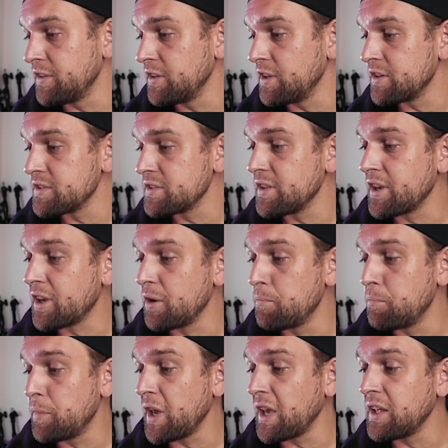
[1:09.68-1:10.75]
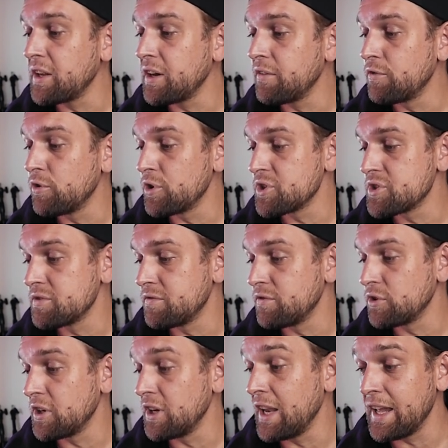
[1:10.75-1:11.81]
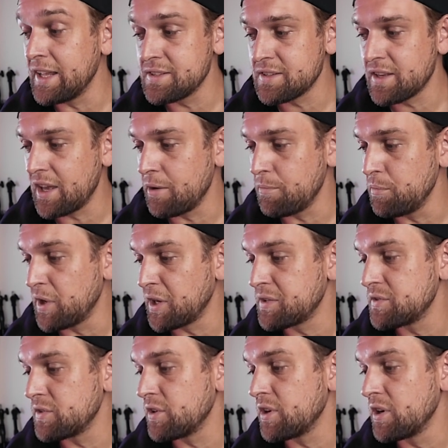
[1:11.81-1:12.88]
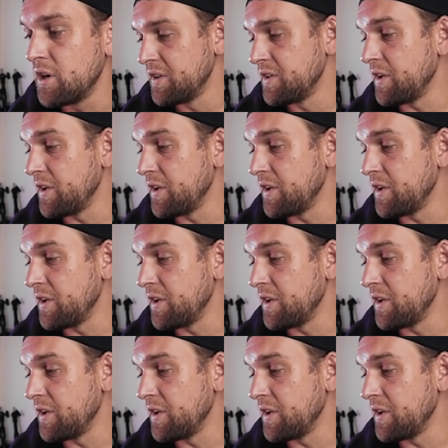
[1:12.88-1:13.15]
and there's like a beta version for the landscape mixer.